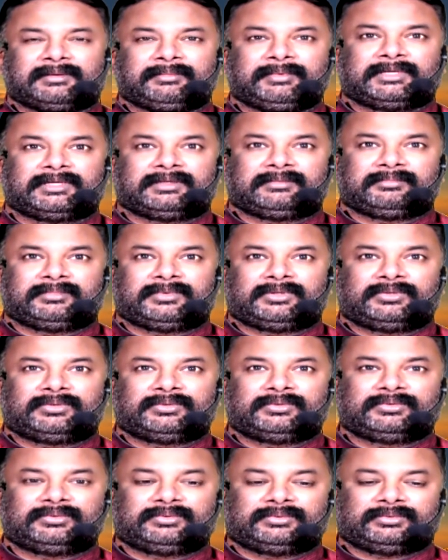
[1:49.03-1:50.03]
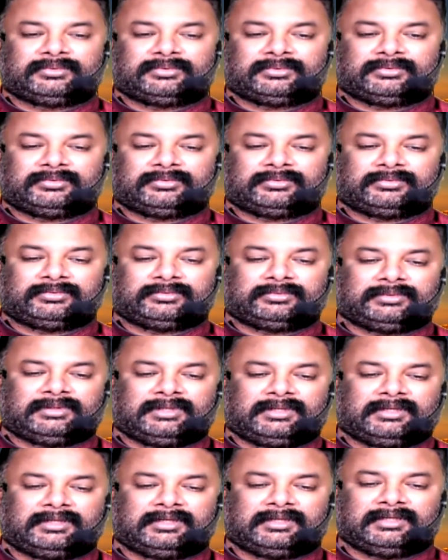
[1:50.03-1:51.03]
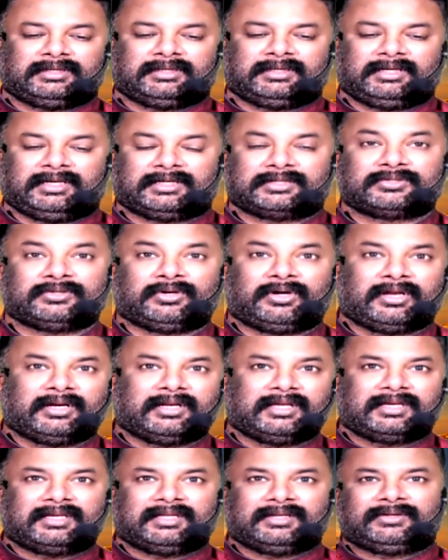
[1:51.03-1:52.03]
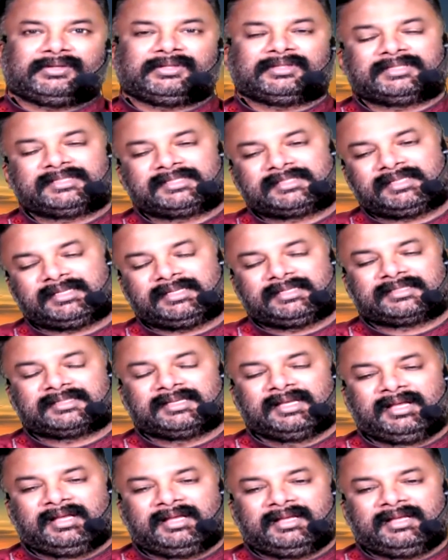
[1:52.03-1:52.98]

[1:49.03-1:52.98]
have become more electronic and all these things.